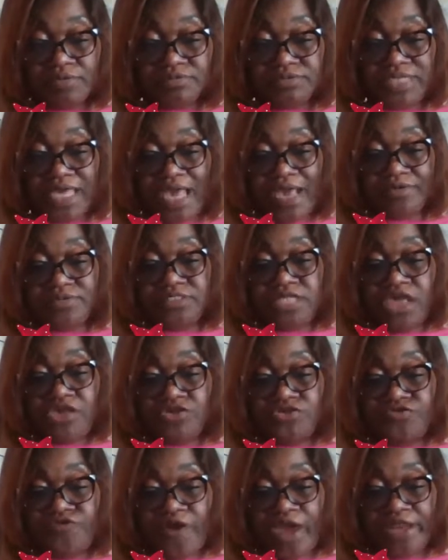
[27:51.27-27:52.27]
Sometimes
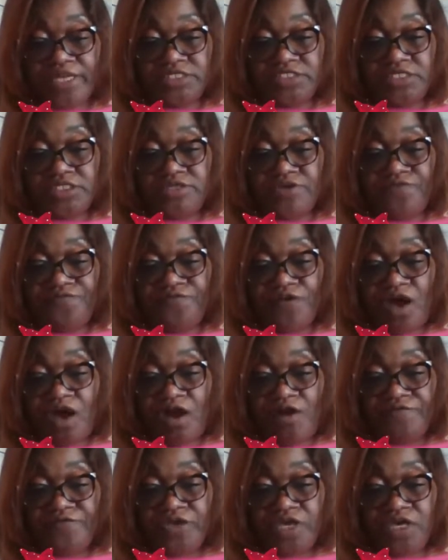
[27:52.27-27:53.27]
these strategies
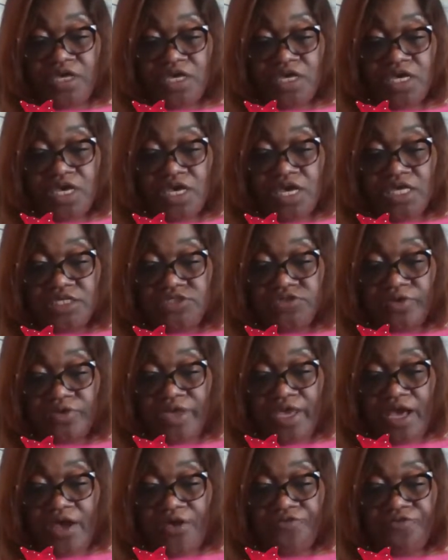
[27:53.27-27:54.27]
involve into
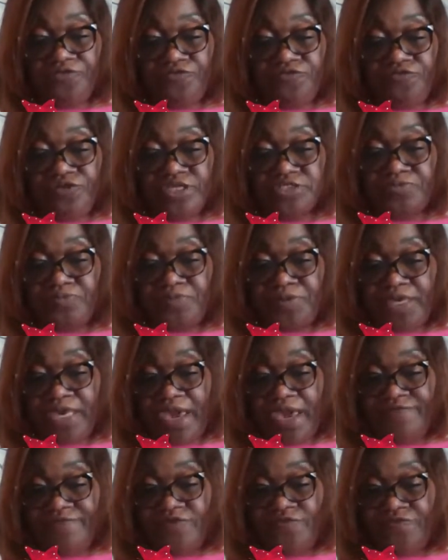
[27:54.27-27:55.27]
health risk
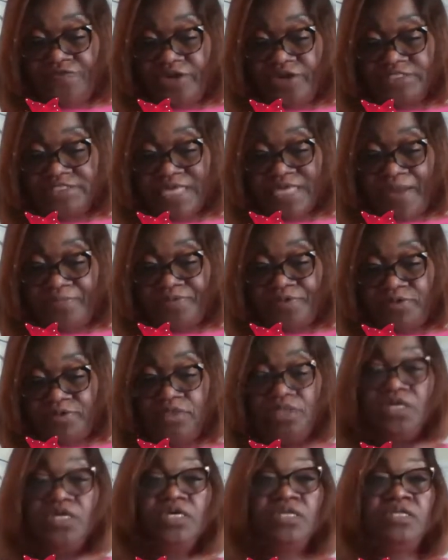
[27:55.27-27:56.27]
behavior. For
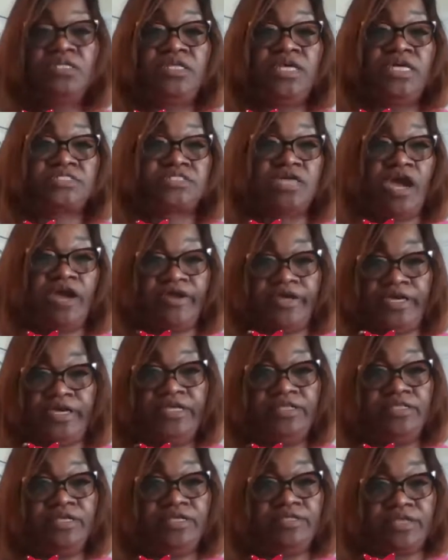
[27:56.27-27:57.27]
example, they start
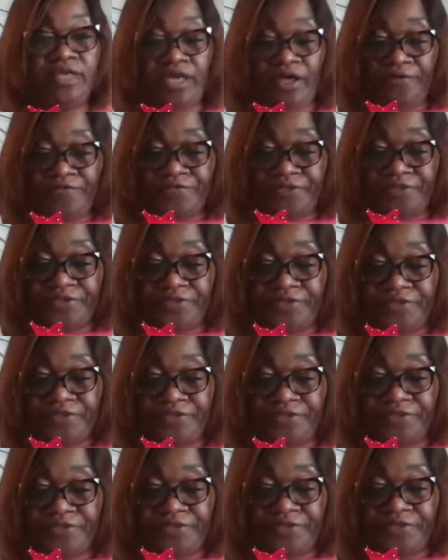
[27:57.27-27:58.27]
eating unhealthy
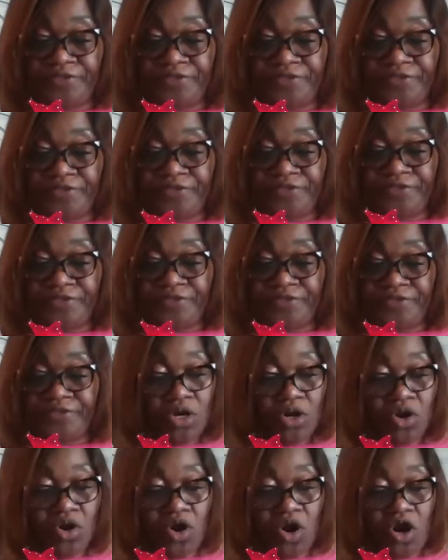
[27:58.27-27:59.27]
food
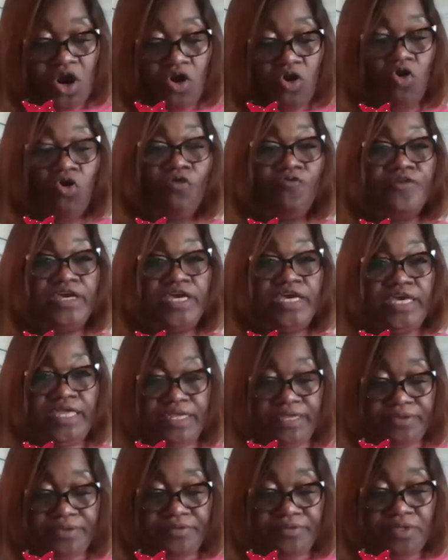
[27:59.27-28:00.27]
or
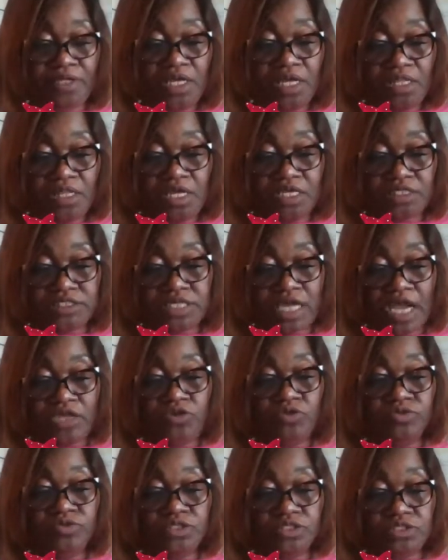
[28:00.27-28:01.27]
overeating. They
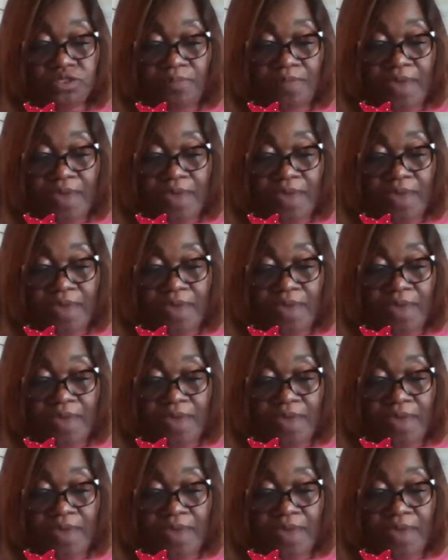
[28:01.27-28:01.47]
start using